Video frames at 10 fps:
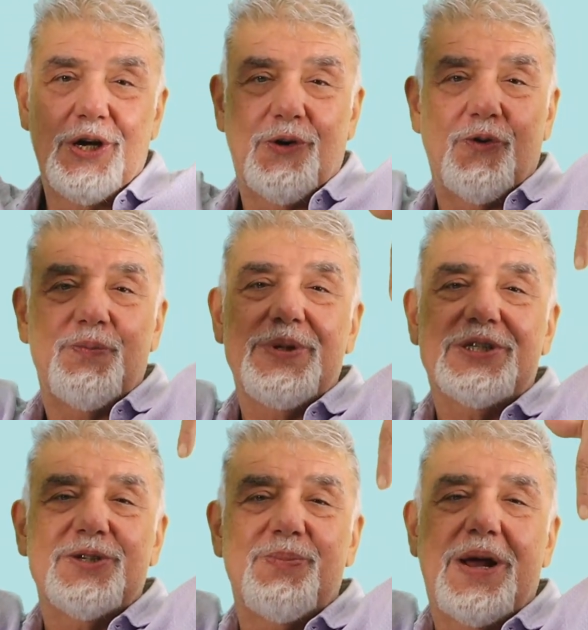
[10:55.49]
of
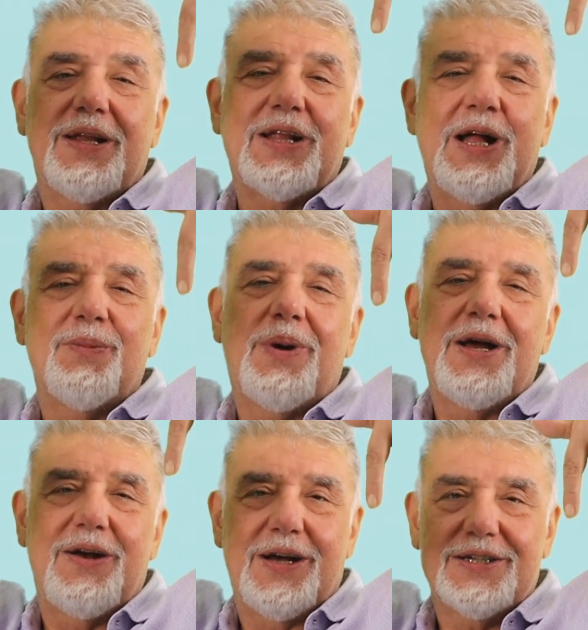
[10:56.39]
Mr. Berat
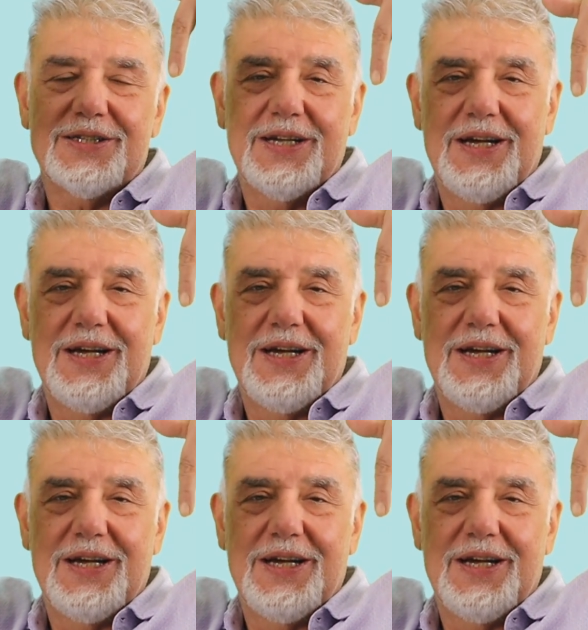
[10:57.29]
Albayrak's